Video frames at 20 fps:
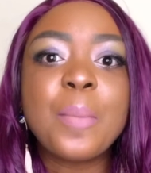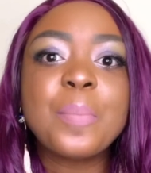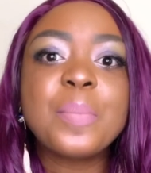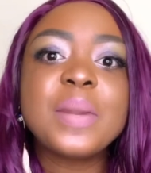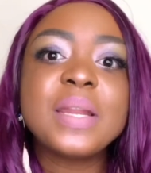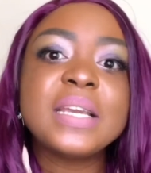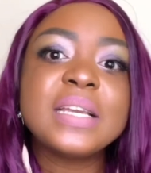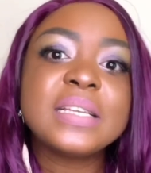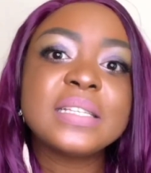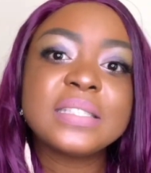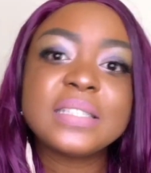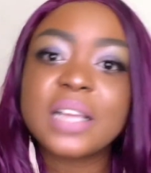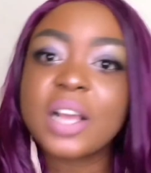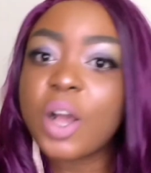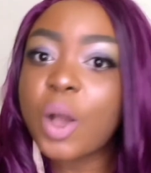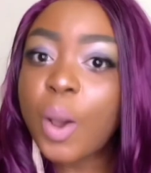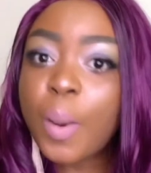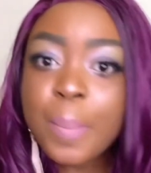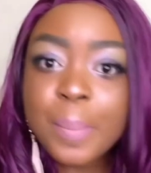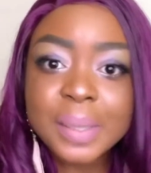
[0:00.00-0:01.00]
please, the
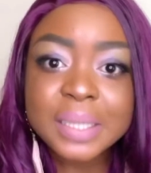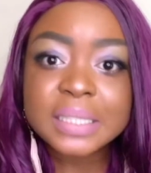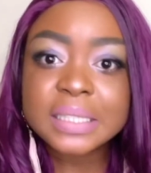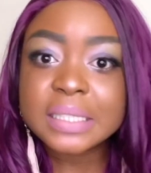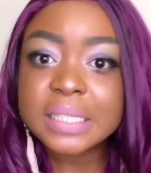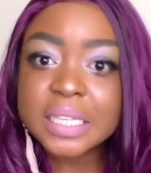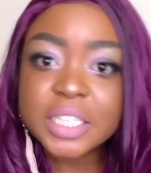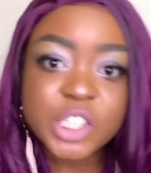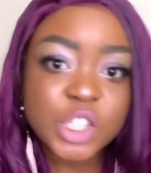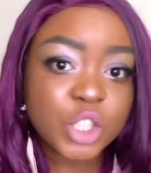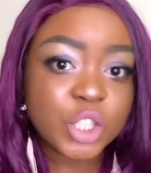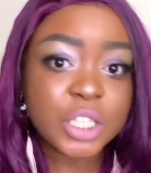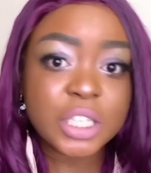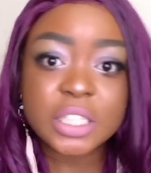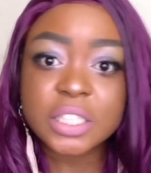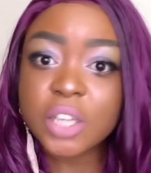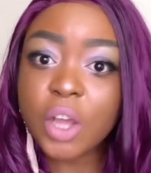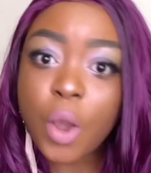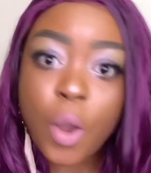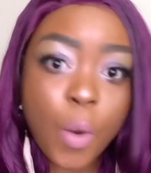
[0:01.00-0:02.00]
comment section
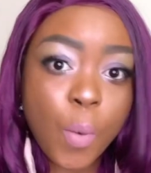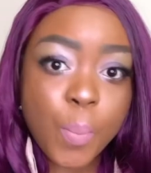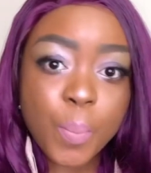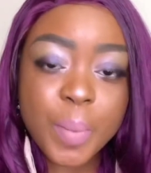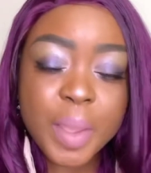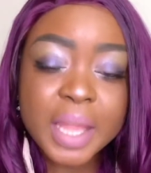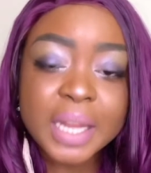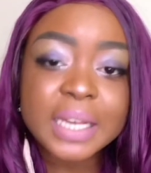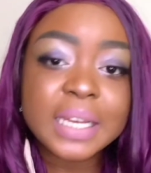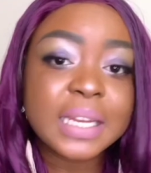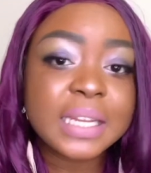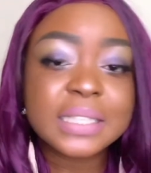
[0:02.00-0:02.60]
is open.